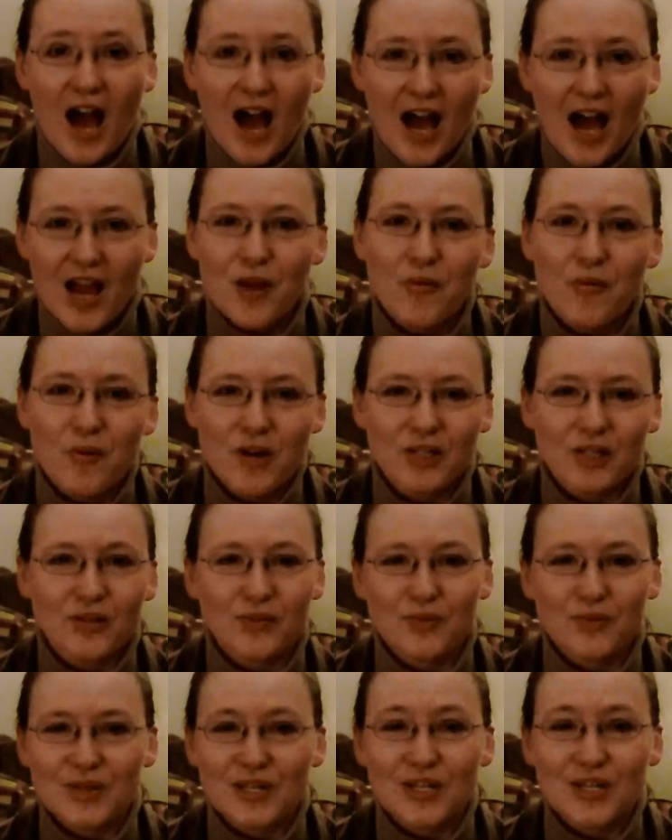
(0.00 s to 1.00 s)
I want to
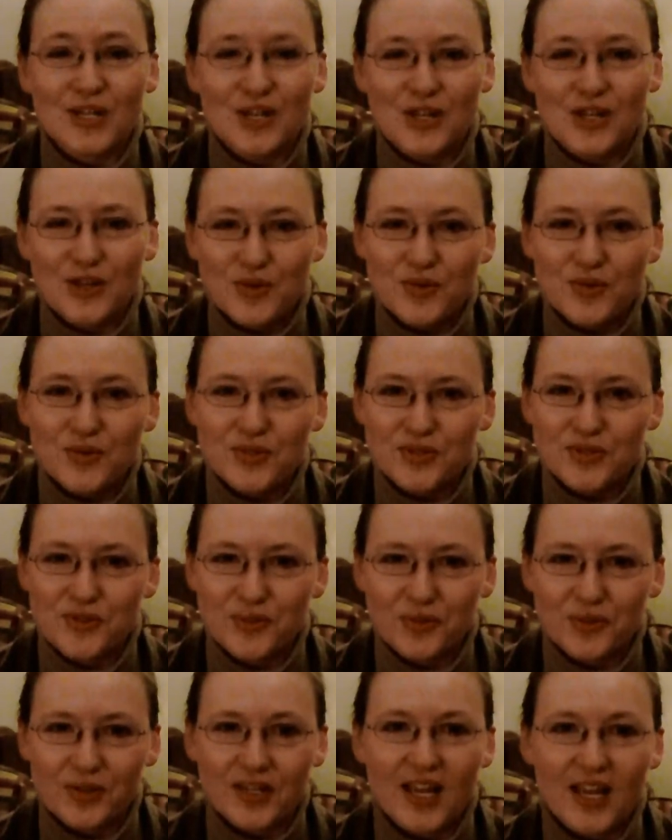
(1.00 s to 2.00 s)
read you a
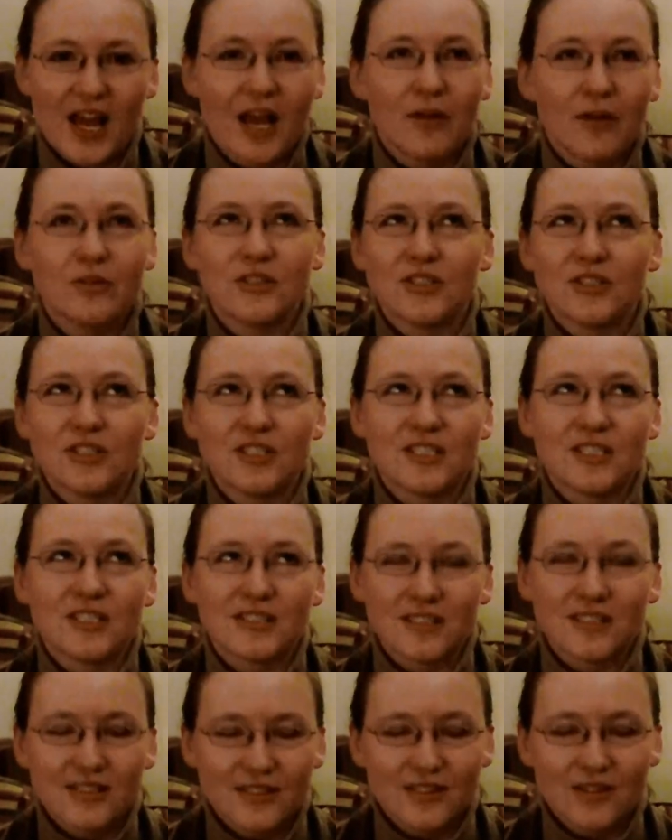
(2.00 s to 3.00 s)
story. I was just
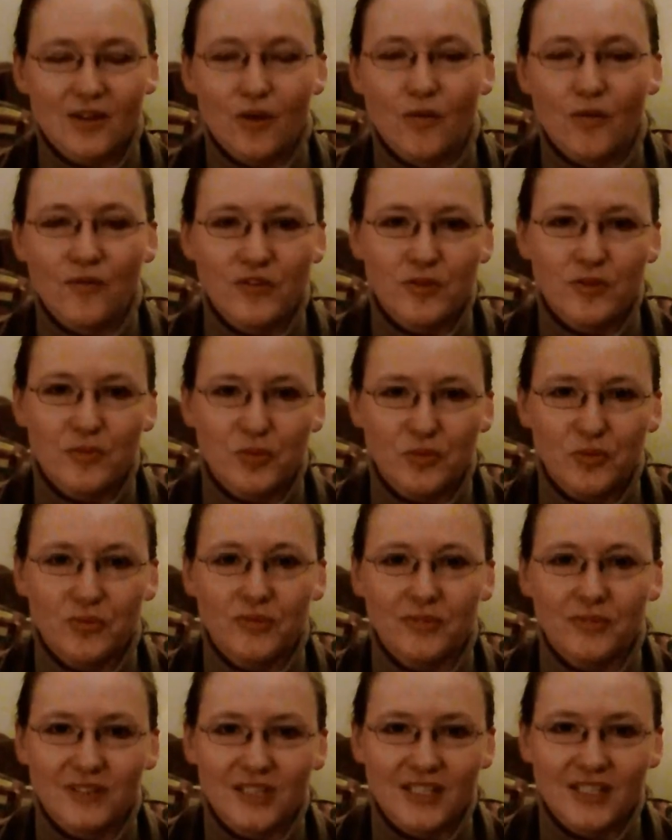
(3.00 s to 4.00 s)
over the
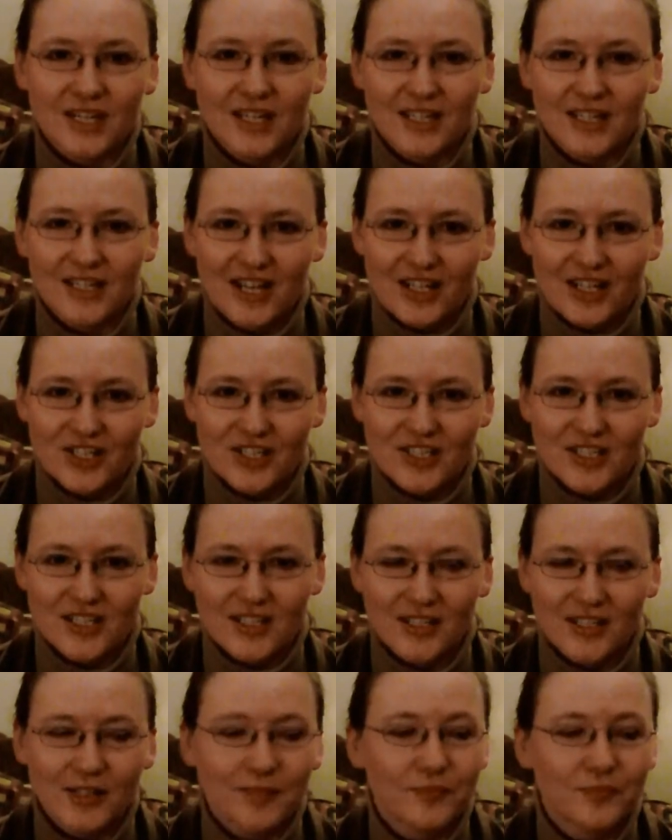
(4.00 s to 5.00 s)
moon that I could actually
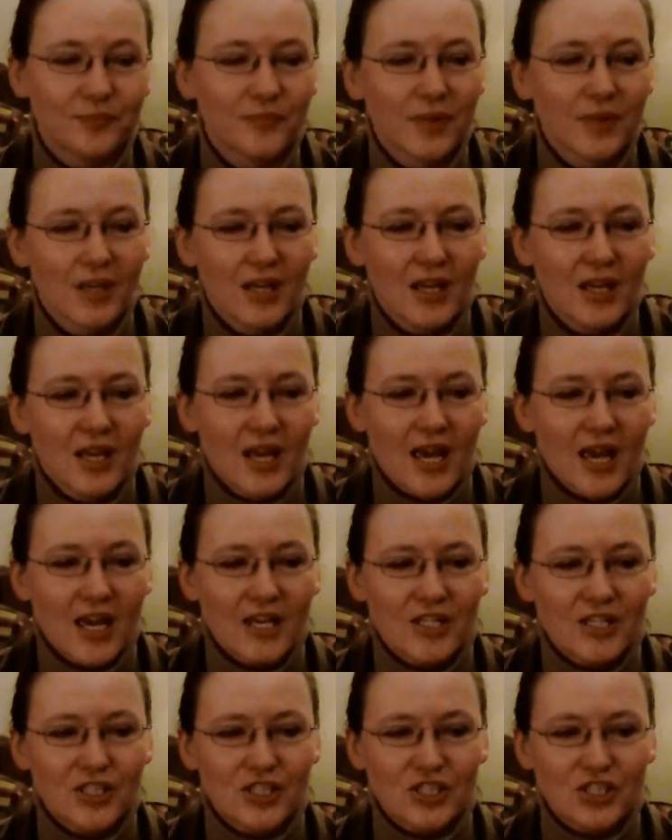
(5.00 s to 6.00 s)
say that.
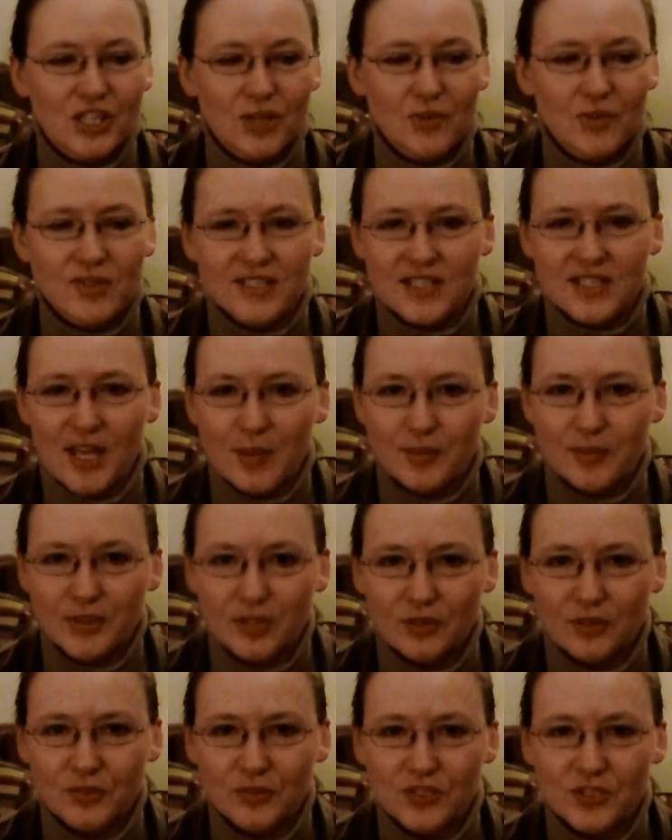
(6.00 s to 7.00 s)
And she was
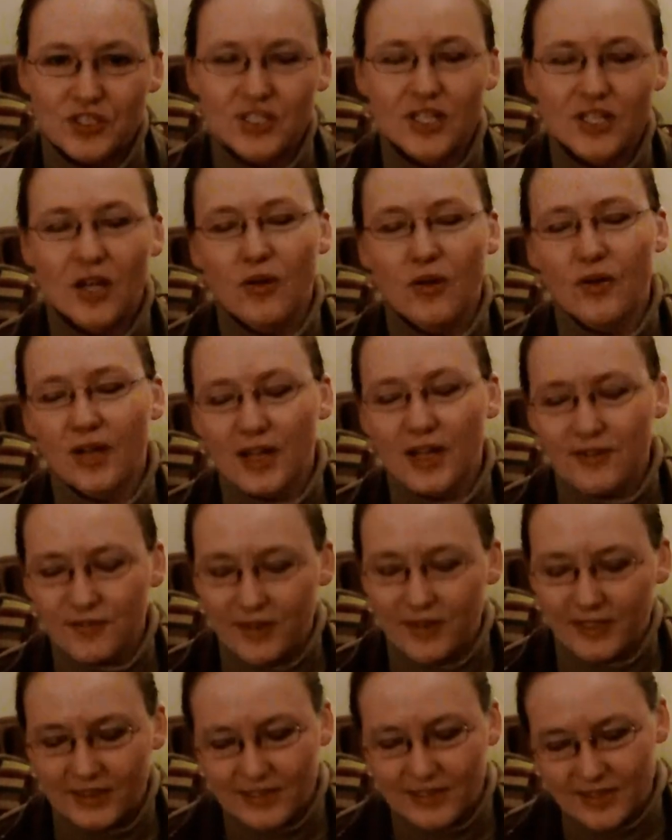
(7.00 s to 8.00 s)
skeptical. She said, okay,
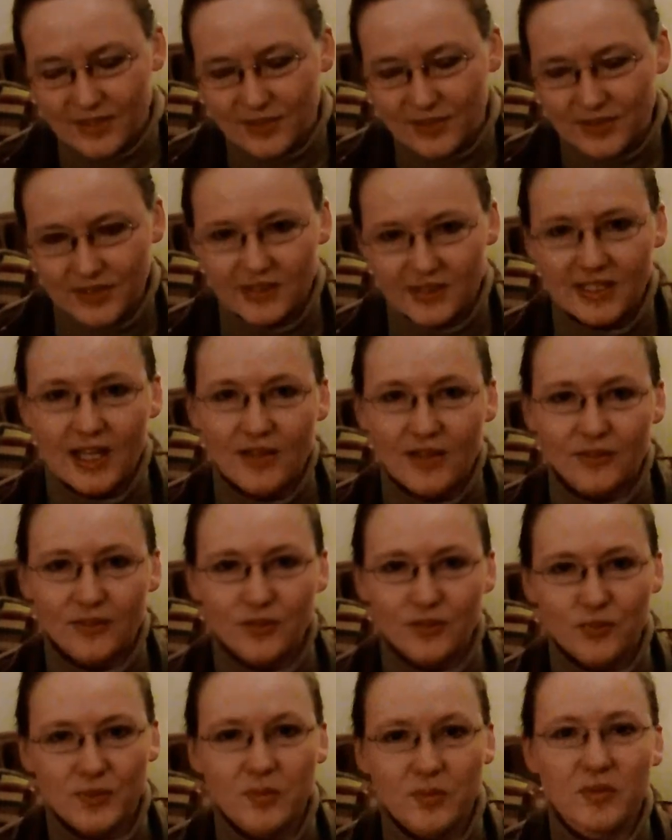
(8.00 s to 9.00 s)
fine, let's go sit down.
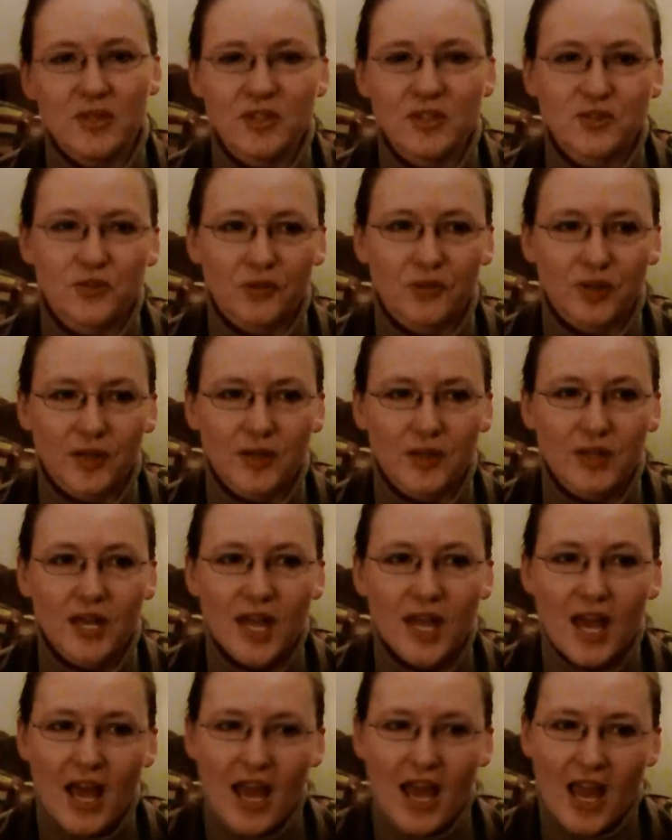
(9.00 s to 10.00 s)
You read me the story.
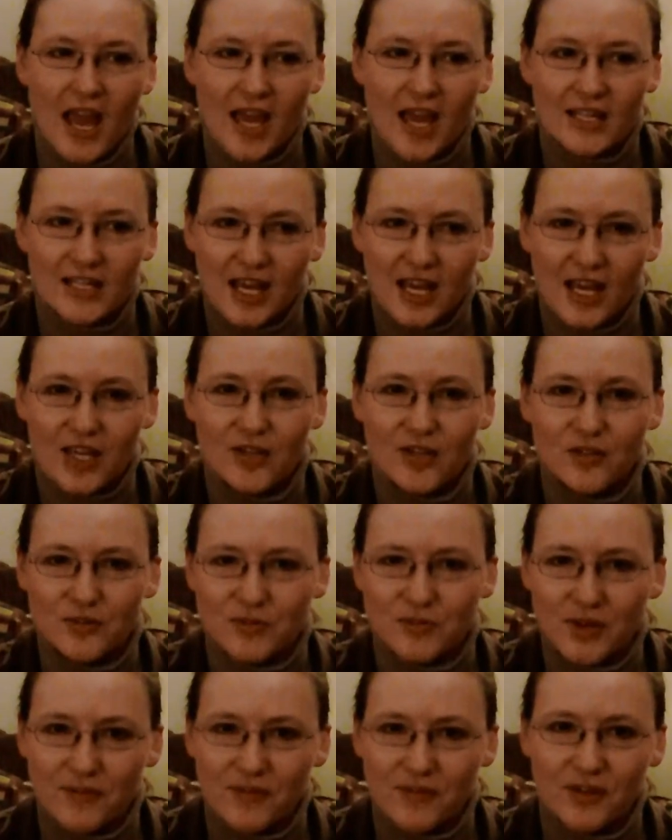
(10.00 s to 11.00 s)
And I
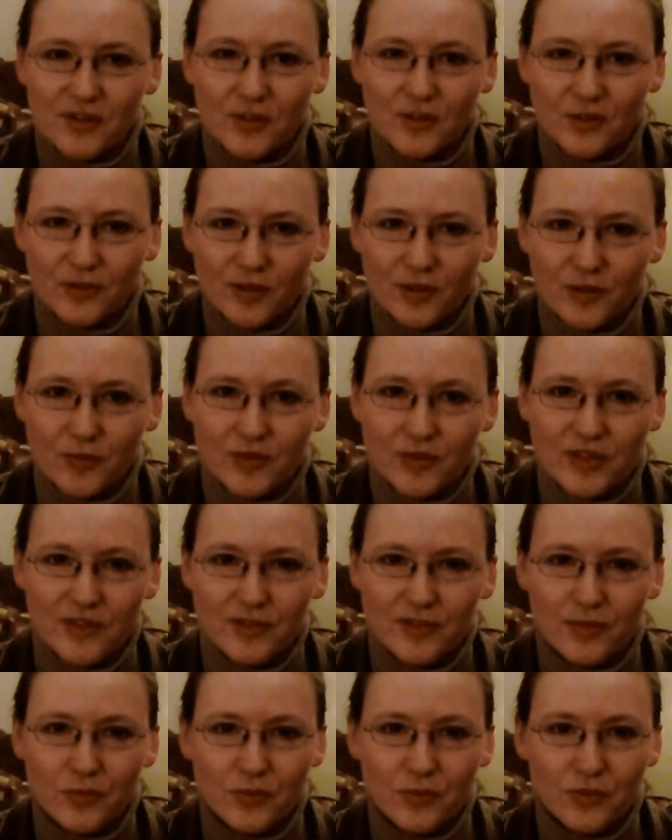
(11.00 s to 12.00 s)
used my finger with
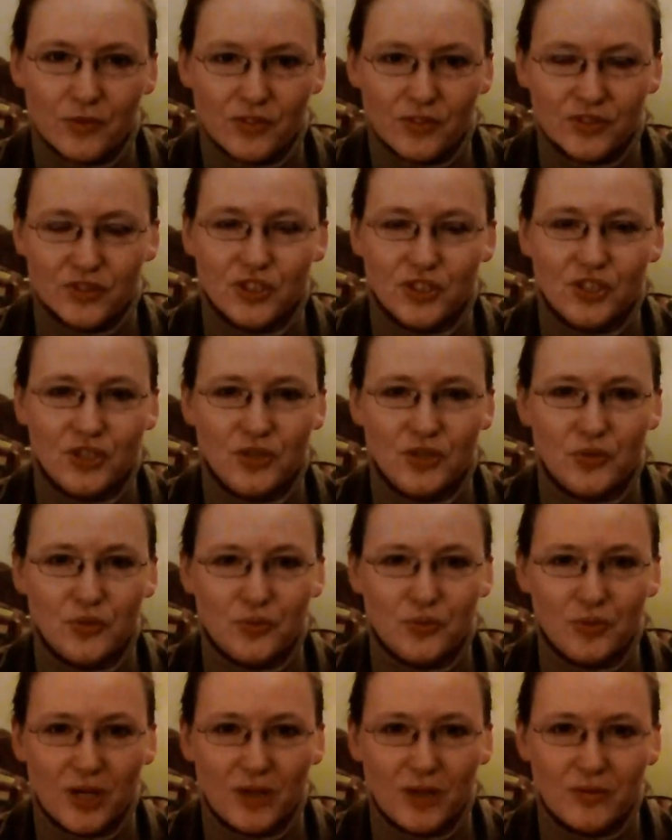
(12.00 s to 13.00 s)
every word, so she
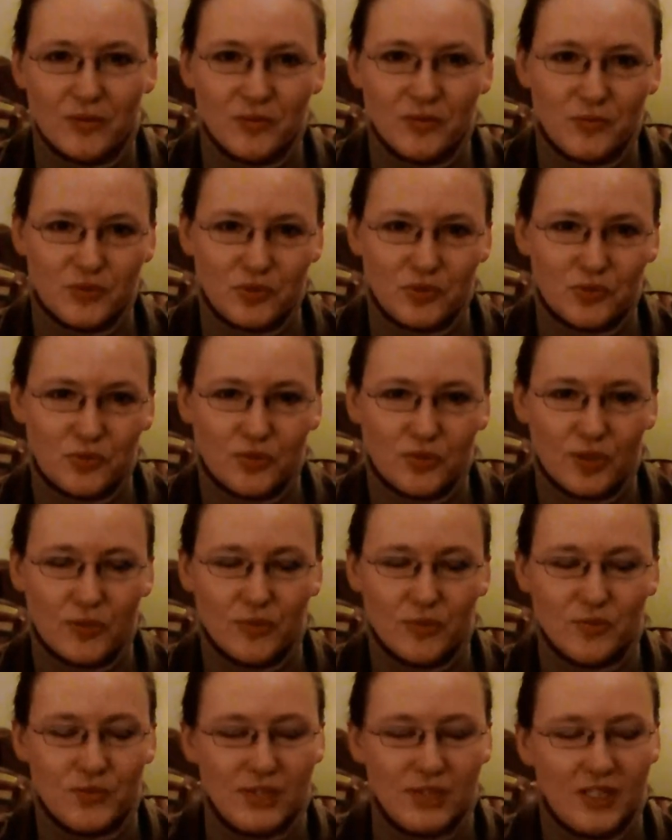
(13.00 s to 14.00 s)
knew I w which word I
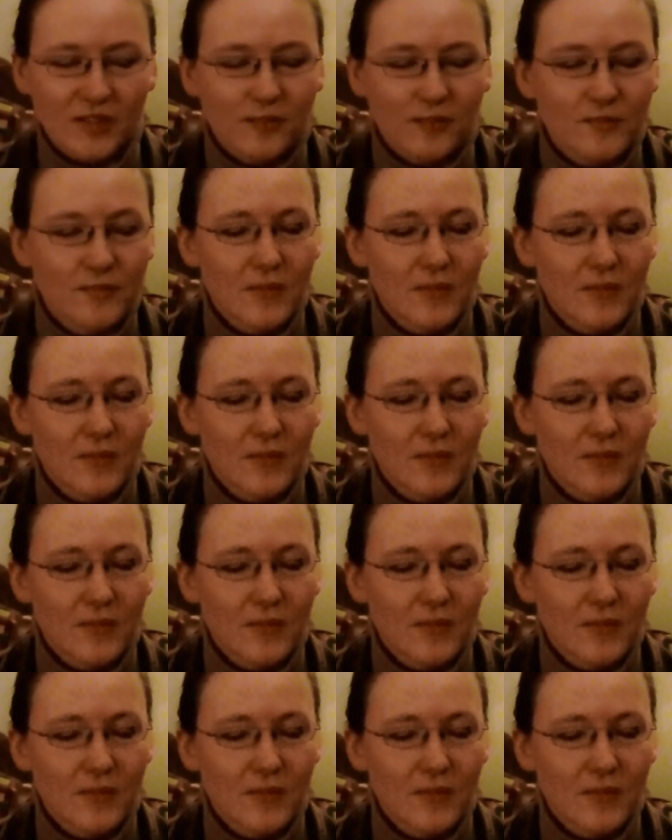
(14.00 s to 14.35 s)
was reading.